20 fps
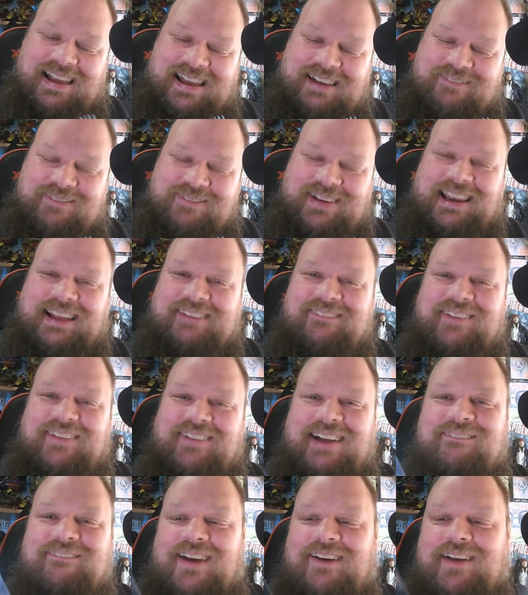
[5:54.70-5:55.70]
But
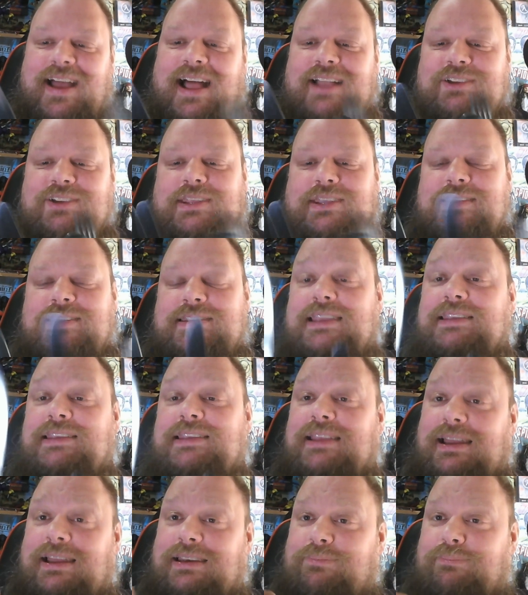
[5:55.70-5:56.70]
I'm very, actually, this is kind